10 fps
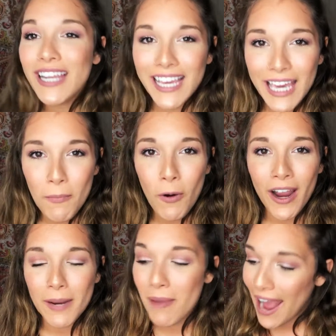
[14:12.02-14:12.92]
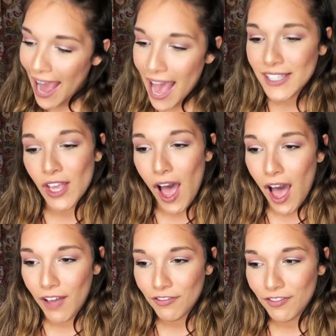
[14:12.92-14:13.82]
gonna keep working my ass
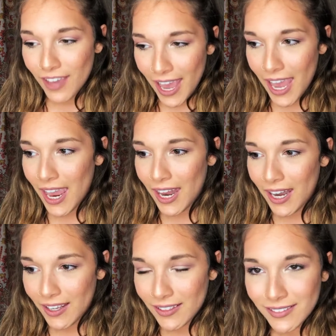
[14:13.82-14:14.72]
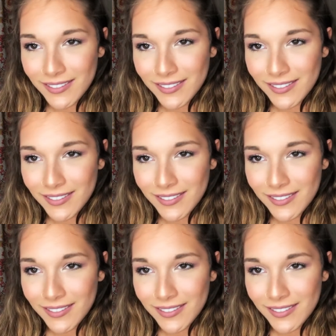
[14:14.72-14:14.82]
off, and